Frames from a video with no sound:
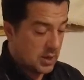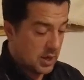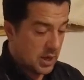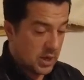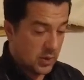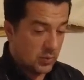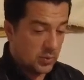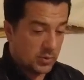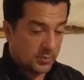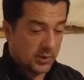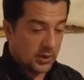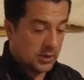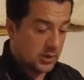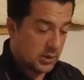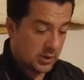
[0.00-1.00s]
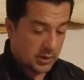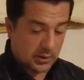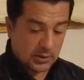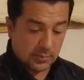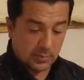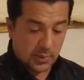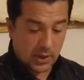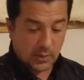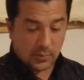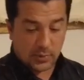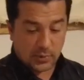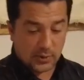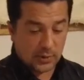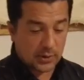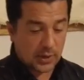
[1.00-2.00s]
I will be cutting the
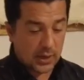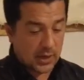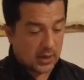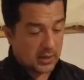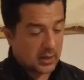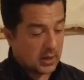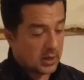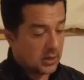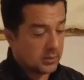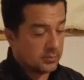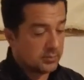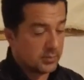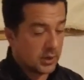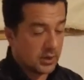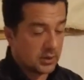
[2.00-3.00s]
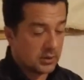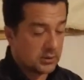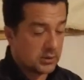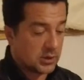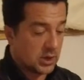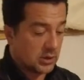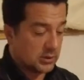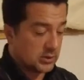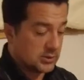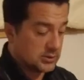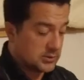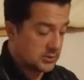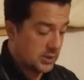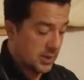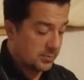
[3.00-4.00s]
paper, and I'll cut
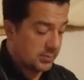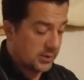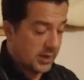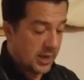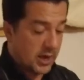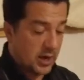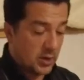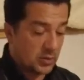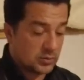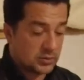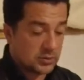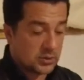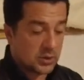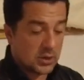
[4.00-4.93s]
this template out,